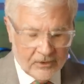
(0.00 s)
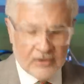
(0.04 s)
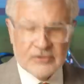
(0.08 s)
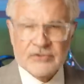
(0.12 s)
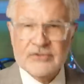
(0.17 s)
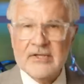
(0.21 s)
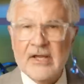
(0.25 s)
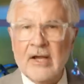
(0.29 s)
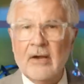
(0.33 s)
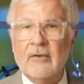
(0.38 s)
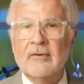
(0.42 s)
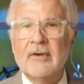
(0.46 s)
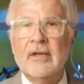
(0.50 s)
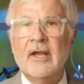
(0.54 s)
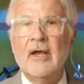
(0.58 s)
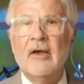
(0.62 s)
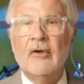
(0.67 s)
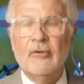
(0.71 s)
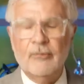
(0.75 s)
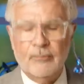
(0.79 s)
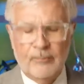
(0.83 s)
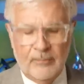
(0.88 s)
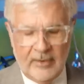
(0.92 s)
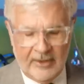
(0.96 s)
Turns out
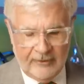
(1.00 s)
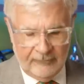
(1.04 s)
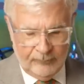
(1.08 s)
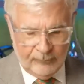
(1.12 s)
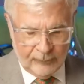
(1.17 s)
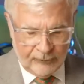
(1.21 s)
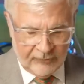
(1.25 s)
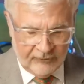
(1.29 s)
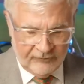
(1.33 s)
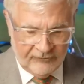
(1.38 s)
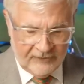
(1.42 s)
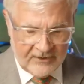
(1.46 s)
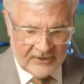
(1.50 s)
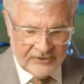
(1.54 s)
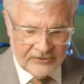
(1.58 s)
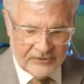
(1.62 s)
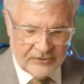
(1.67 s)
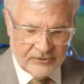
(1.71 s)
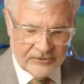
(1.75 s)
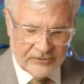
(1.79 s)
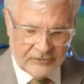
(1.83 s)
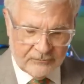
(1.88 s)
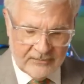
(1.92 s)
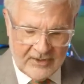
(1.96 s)
health
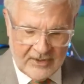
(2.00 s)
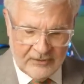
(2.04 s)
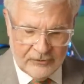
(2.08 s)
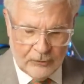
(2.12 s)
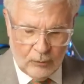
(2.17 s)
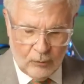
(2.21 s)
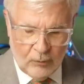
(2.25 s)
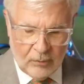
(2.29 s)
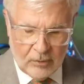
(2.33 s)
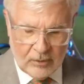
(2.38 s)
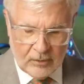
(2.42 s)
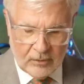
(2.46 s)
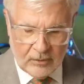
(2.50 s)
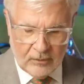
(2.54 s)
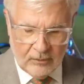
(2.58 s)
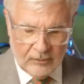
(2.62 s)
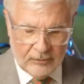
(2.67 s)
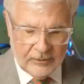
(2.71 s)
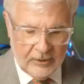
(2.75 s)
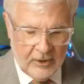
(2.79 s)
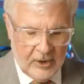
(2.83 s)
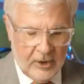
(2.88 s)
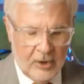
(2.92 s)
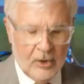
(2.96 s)
professionals around the
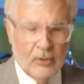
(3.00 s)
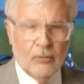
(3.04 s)
world